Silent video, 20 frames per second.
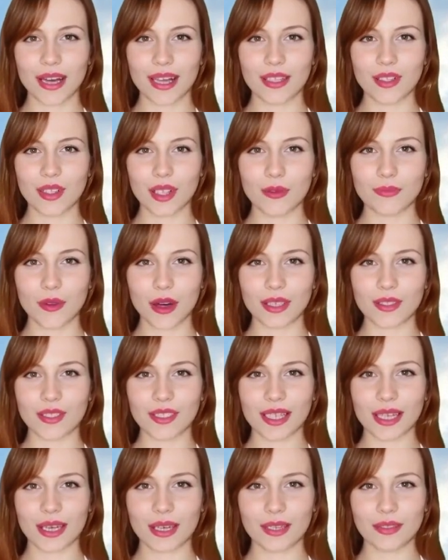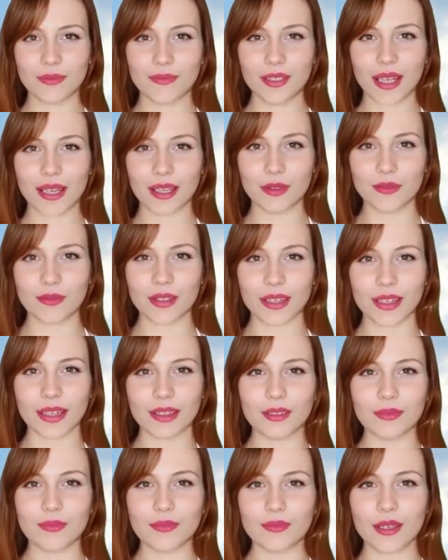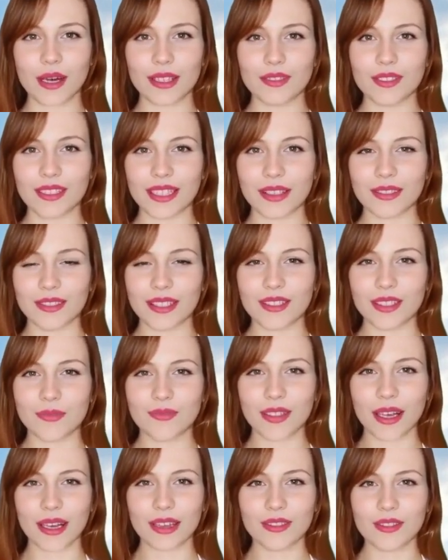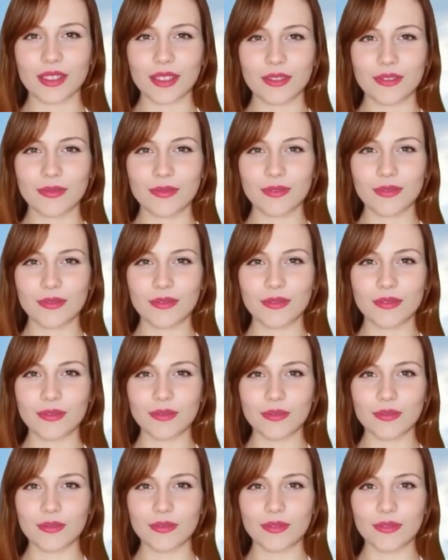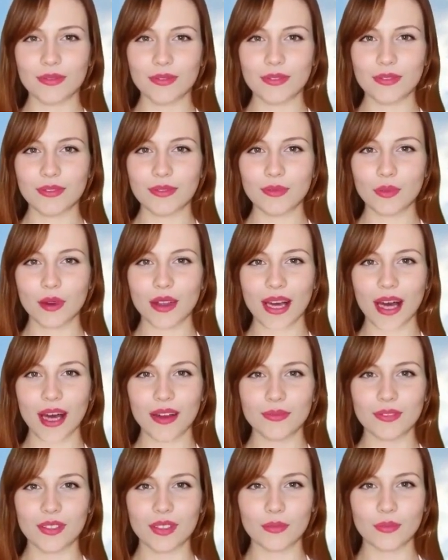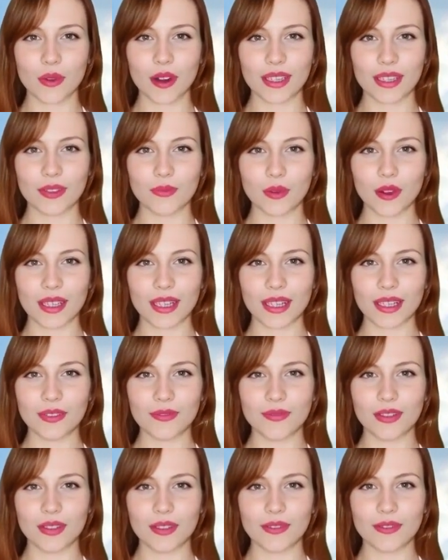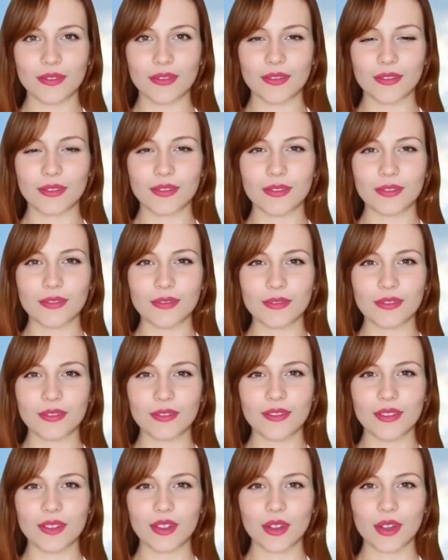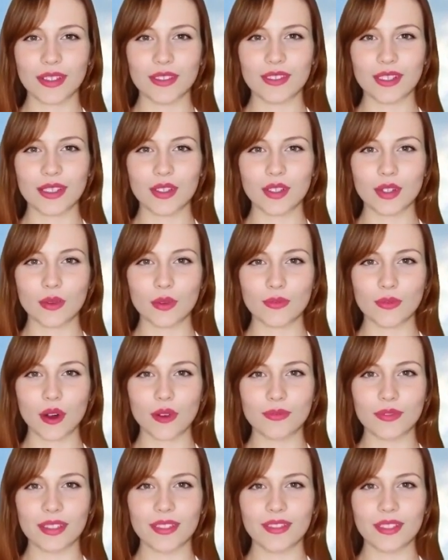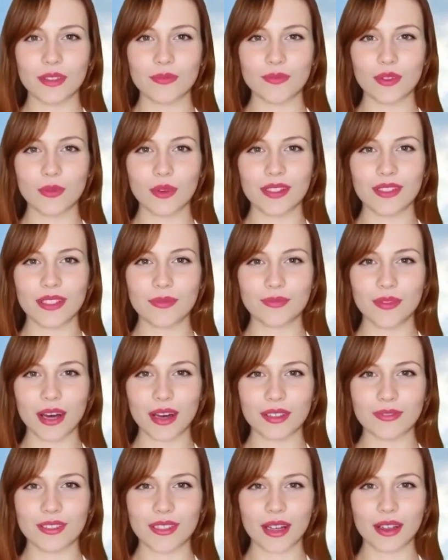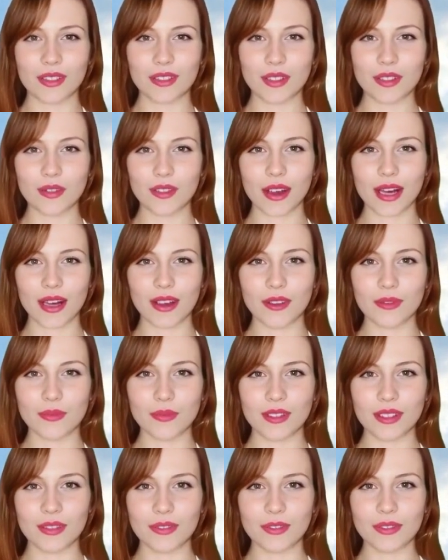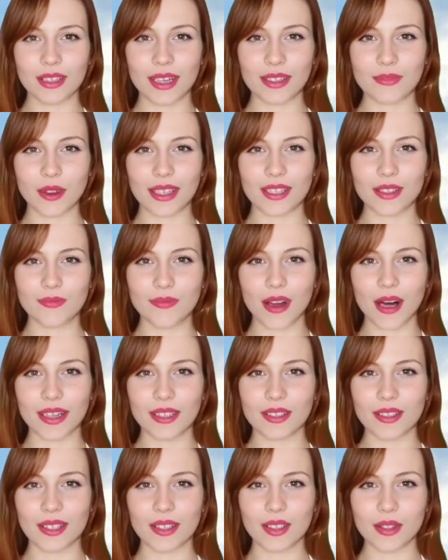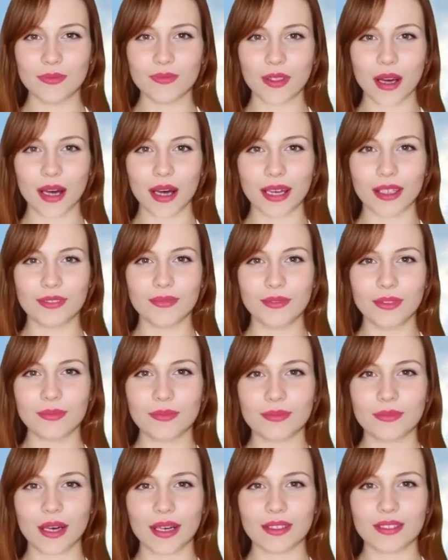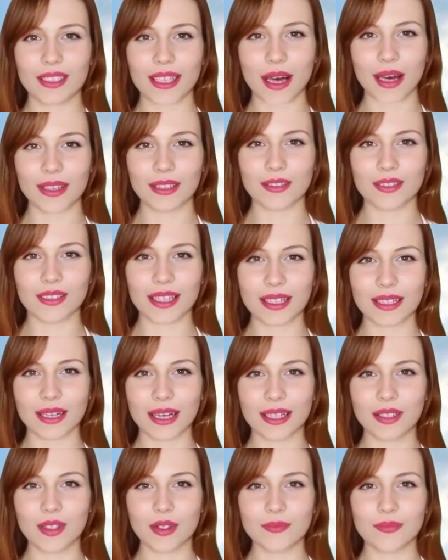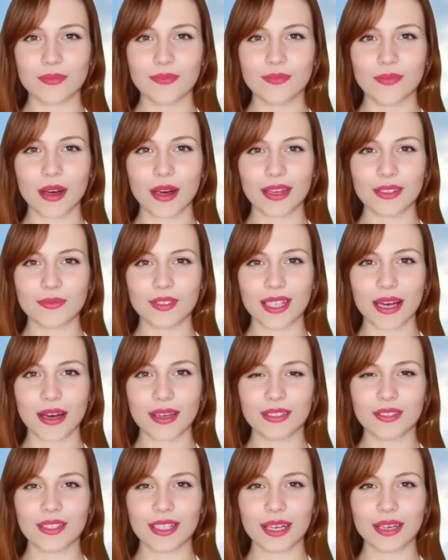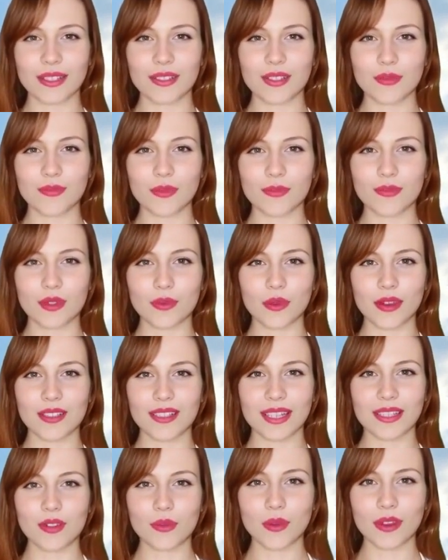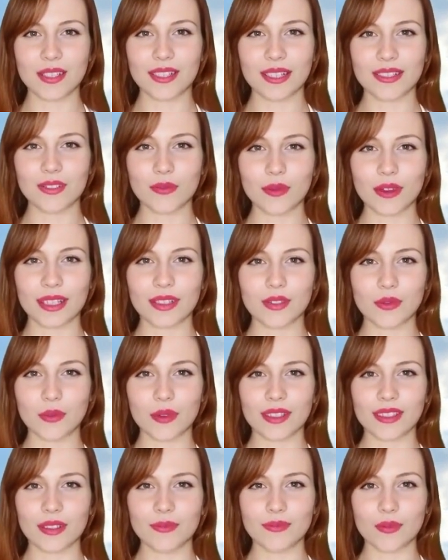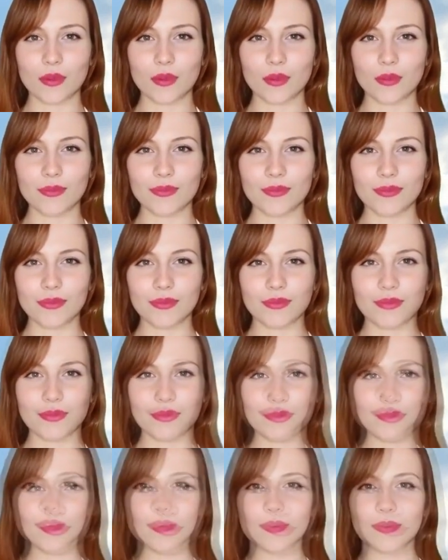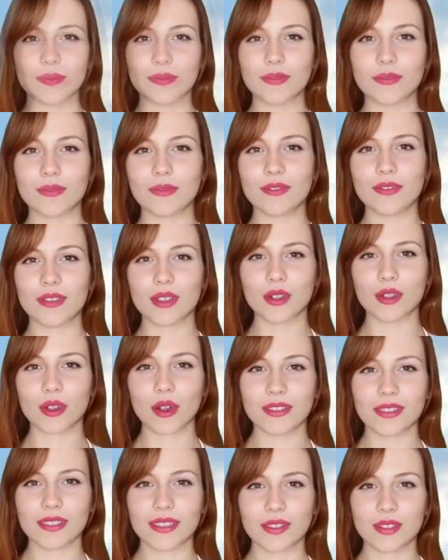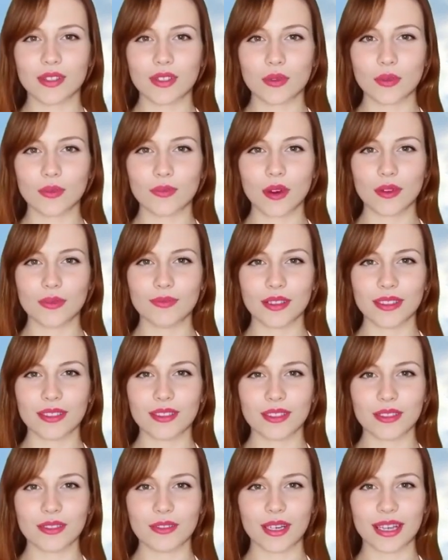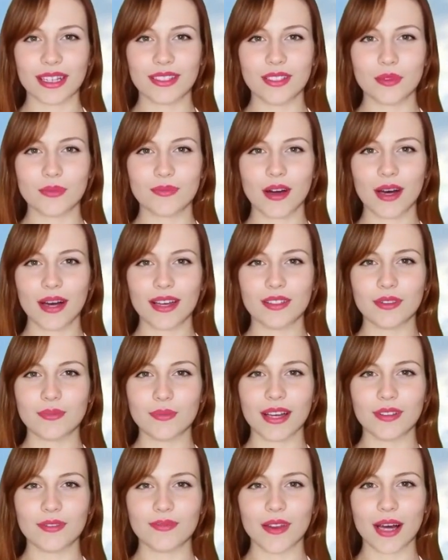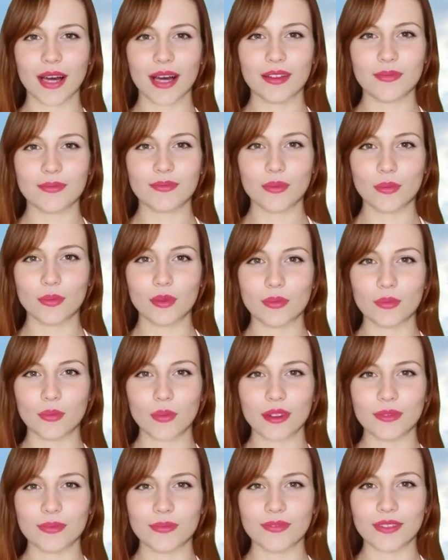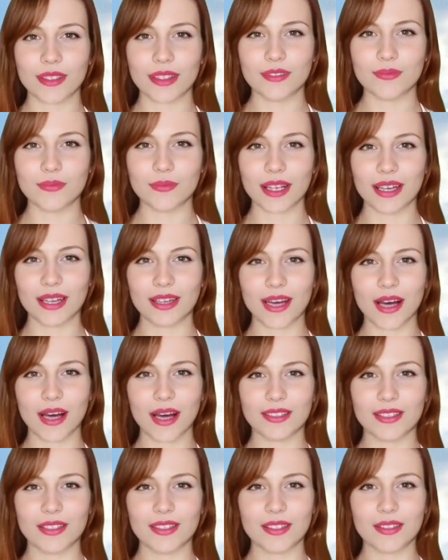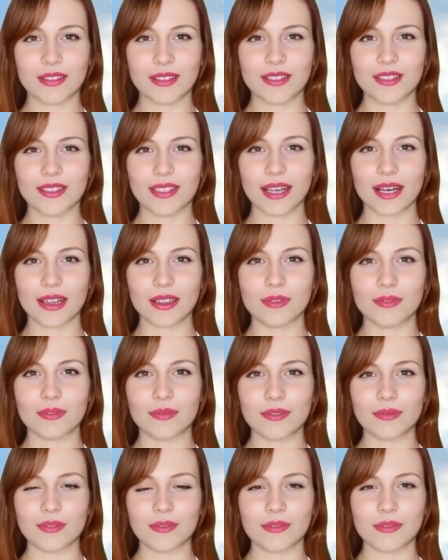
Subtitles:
HMRC, thankfully, have seen this effect. We have spreading relief. The transitional profits of £25,000 can be divided into 5 and taxed in each of the 5 tax years from 2023-24. The transitional profit is divided by 5, with 1/5 being added in this year.